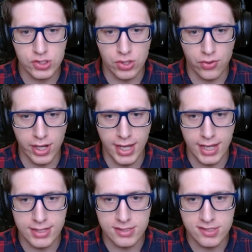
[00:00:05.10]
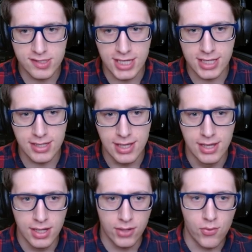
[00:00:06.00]
go ahead and see
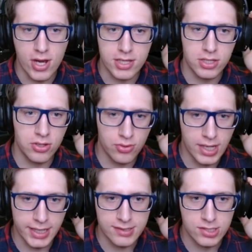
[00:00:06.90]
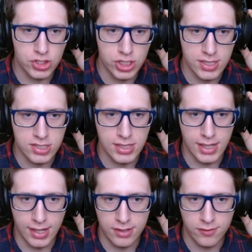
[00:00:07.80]
what you guys suggested
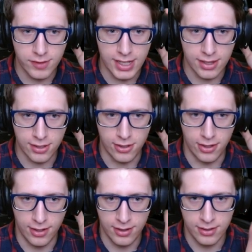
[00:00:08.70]
on Valour.